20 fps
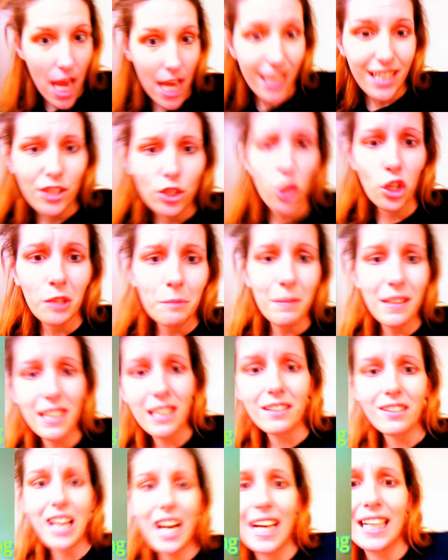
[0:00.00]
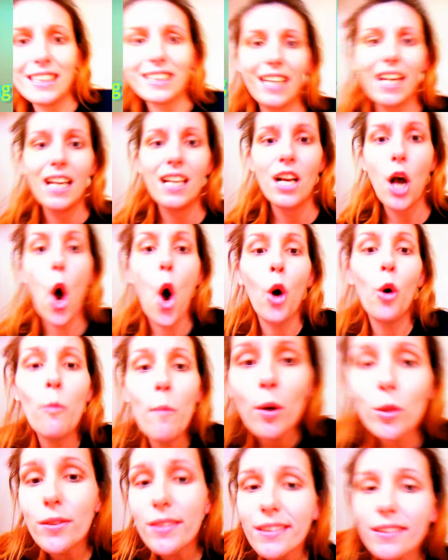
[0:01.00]
it took me like
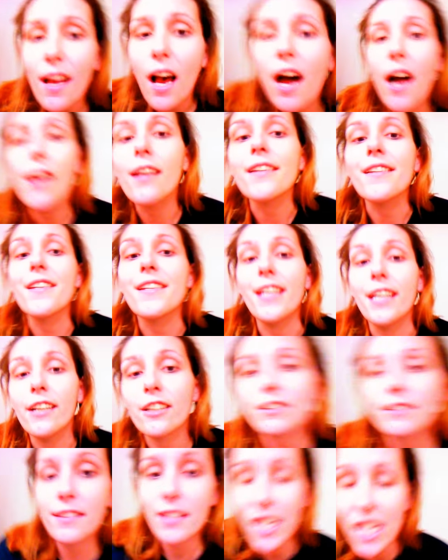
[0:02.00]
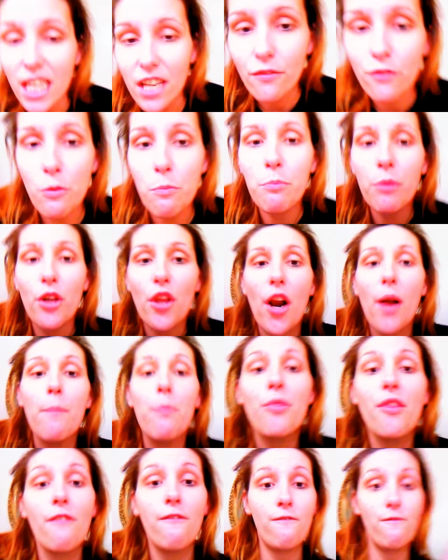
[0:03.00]
almost a year to even put up the